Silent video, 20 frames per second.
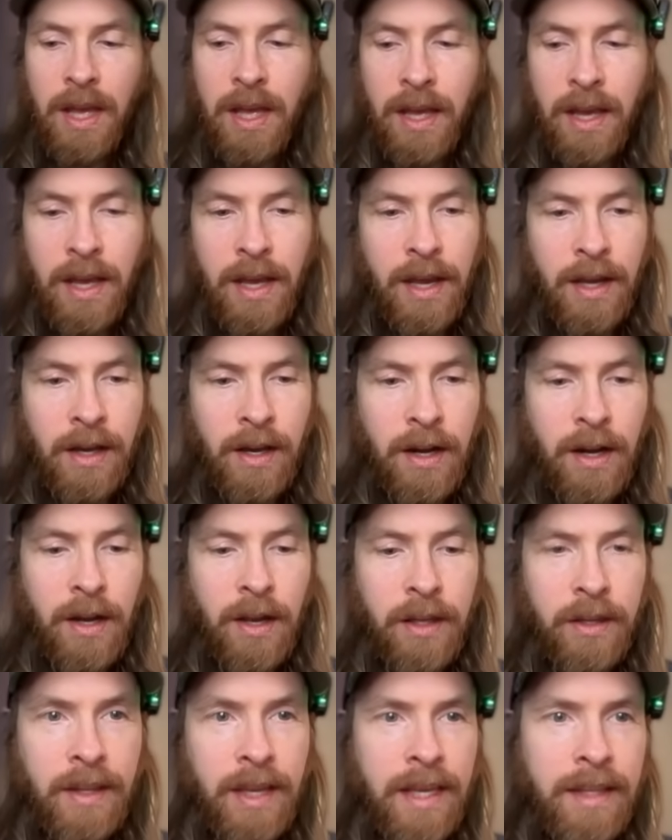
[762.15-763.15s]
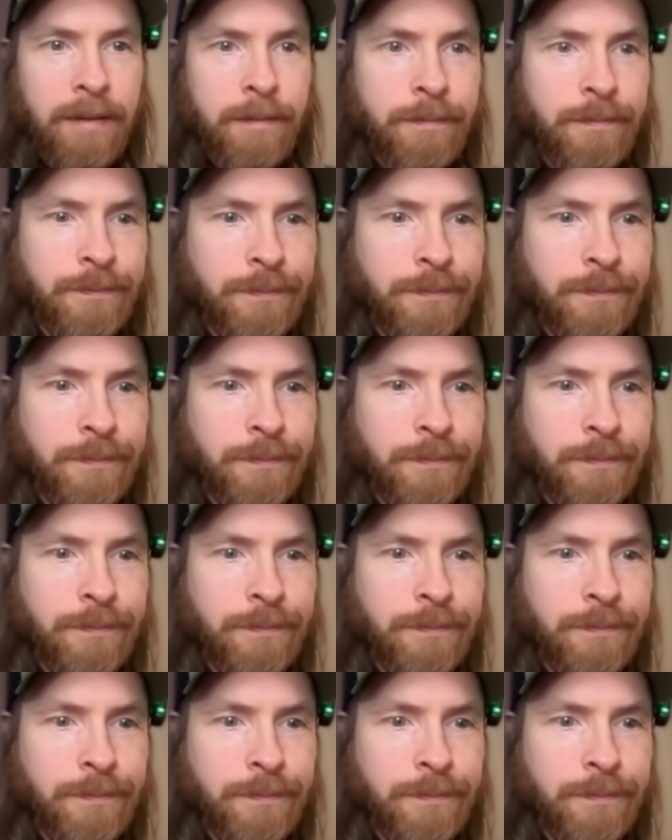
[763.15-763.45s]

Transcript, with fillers: Uh, kind of like that.